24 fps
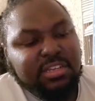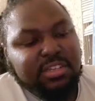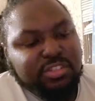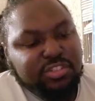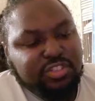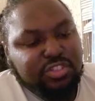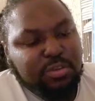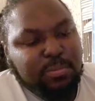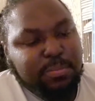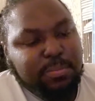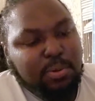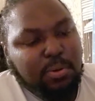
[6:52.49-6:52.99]

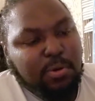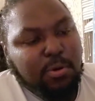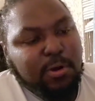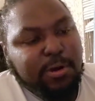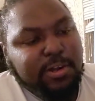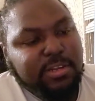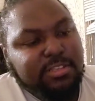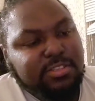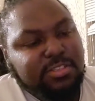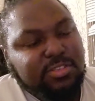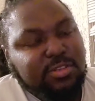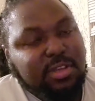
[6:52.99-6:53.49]

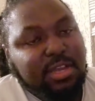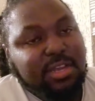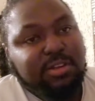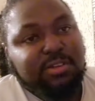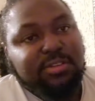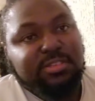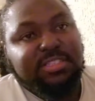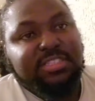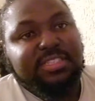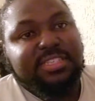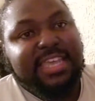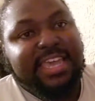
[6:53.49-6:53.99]
support. So I
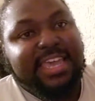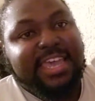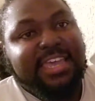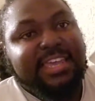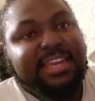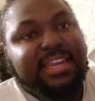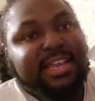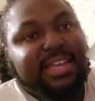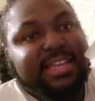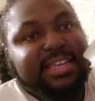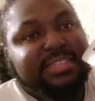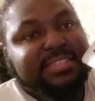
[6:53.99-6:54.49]

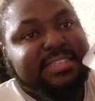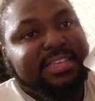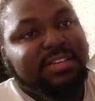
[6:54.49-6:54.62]
guess